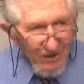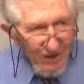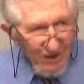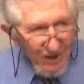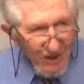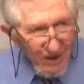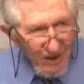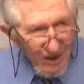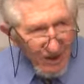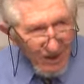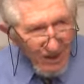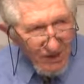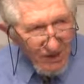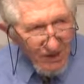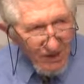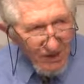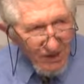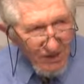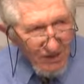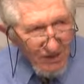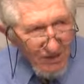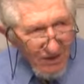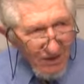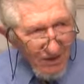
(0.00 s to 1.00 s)

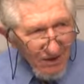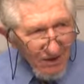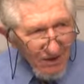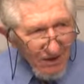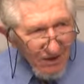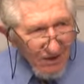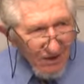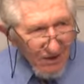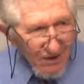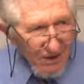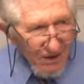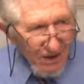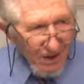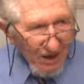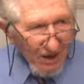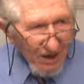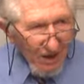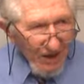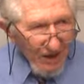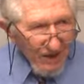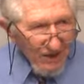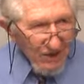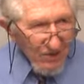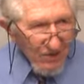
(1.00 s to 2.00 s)
indication, a
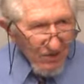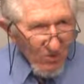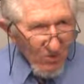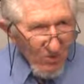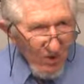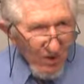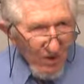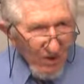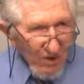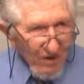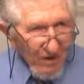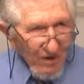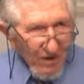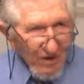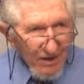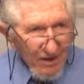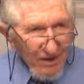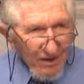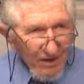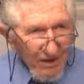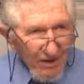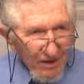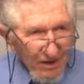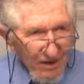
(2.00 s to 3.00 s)
lesser one
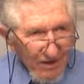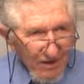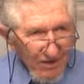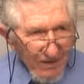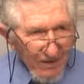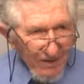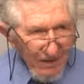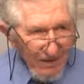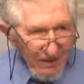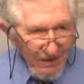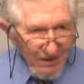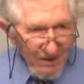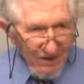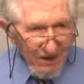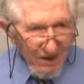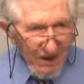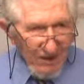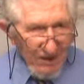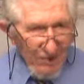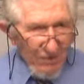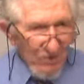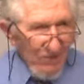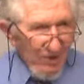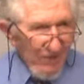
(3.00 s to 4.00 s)
than the
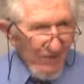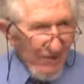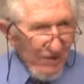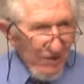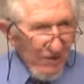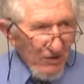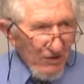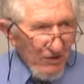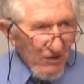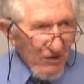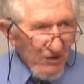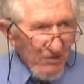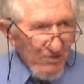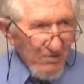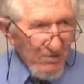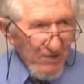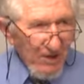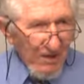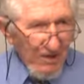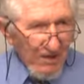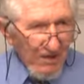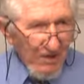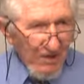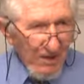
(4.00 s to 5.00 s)
sexual revolution,
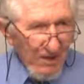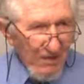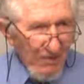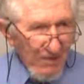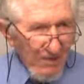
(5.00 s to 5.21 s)
but here